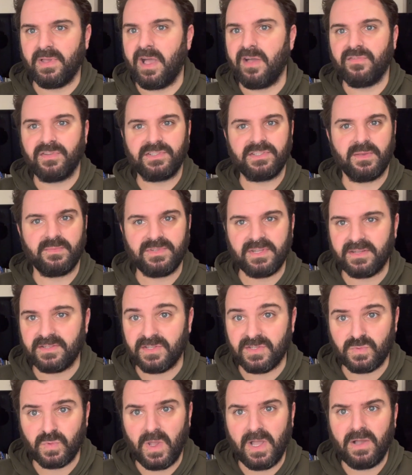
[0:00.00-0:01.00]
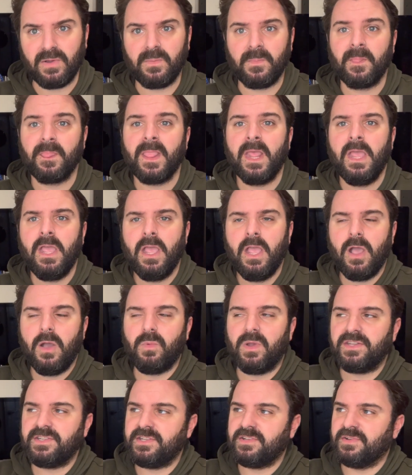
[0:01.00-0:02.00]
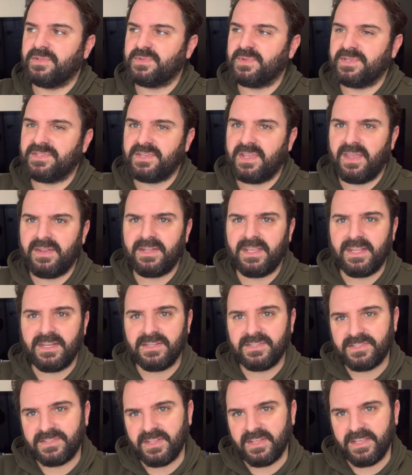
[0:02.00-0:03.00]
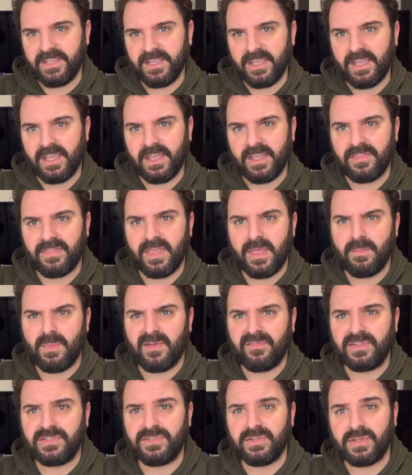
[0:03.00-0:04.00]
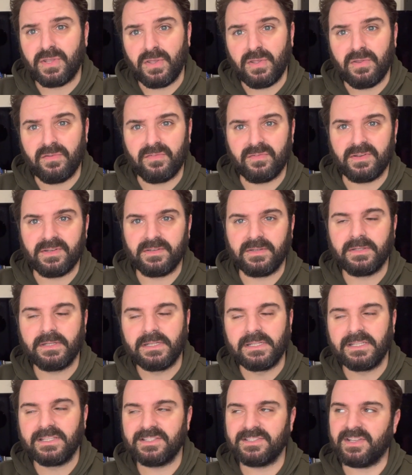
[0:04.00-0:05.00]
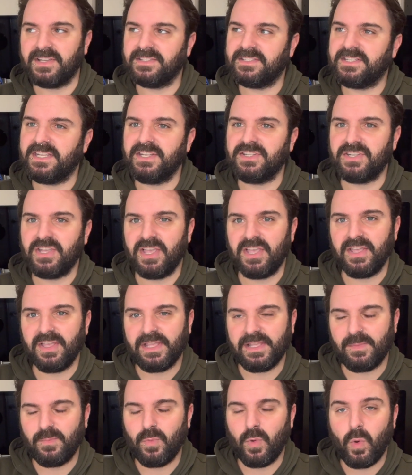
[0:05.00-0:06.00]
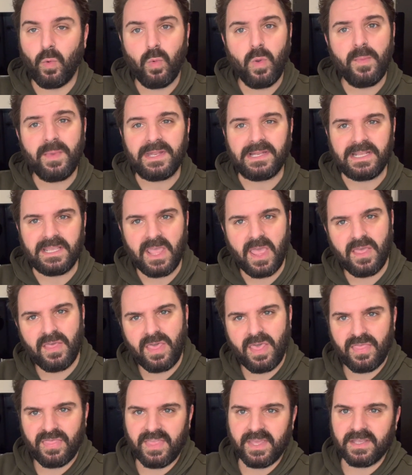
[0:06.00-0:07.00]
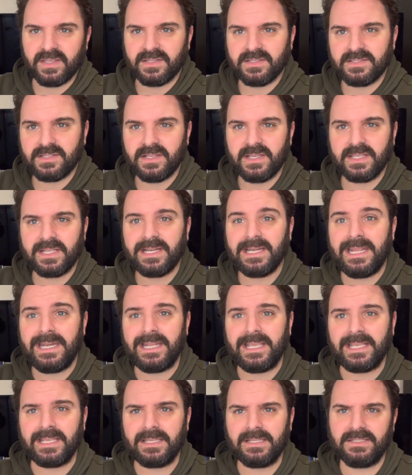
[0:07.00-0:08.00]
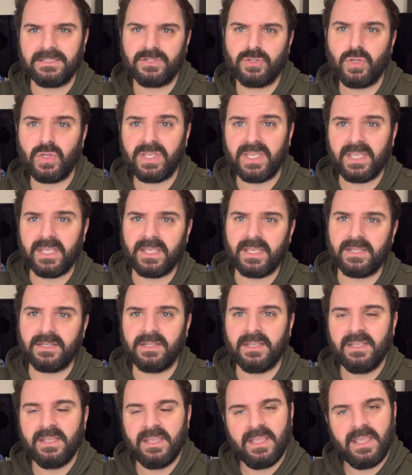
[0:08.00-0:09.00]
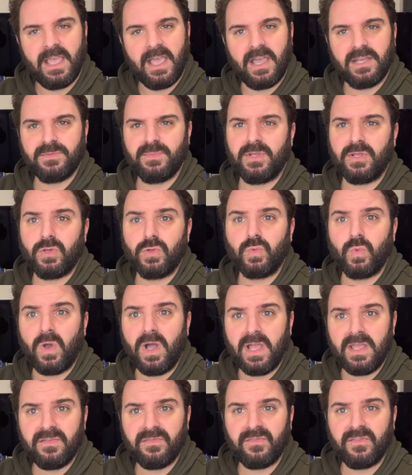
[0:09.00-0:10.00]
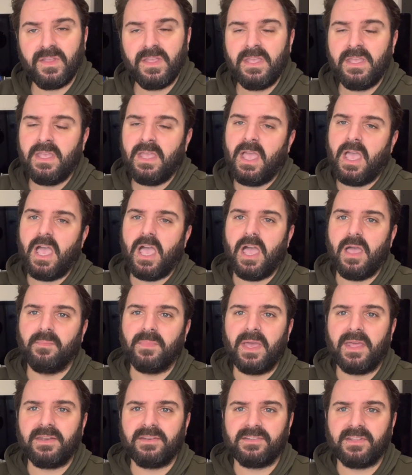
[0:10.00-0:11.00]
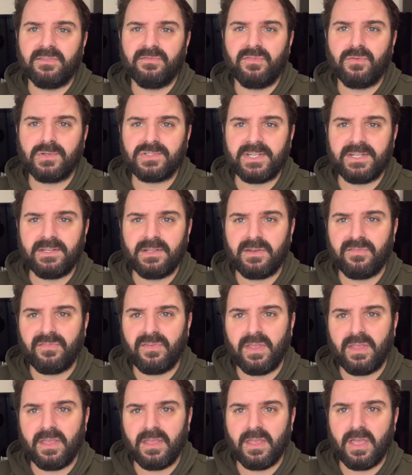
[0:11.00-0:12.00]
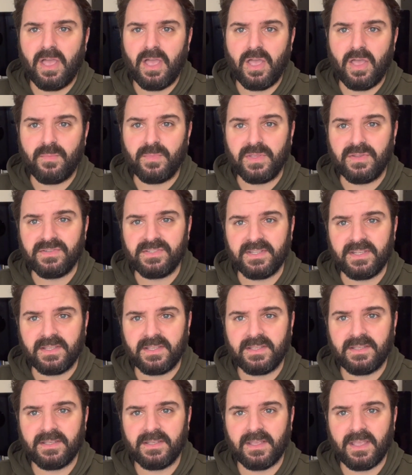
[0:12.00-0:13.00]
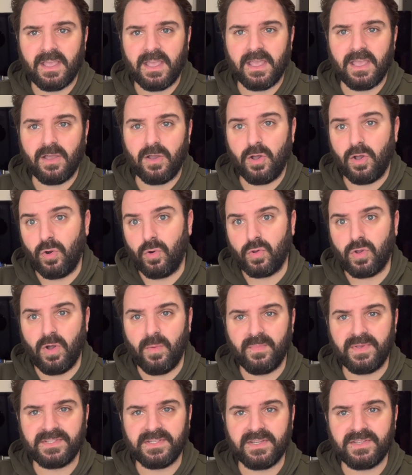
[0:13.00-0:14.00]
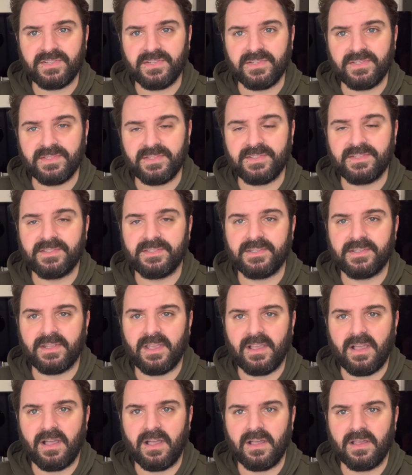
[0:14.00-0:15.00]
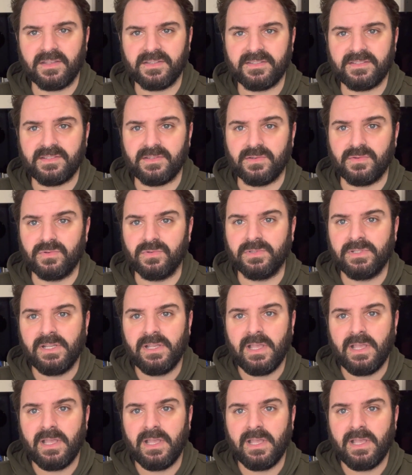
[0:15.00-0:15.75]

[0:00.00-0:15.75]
other subjects as well, when she got to a certain age, their mother took over and started to teach her more womanly things like cleaning and cooking and how to be a good wife. And unfortunately, none of her music or compositions are still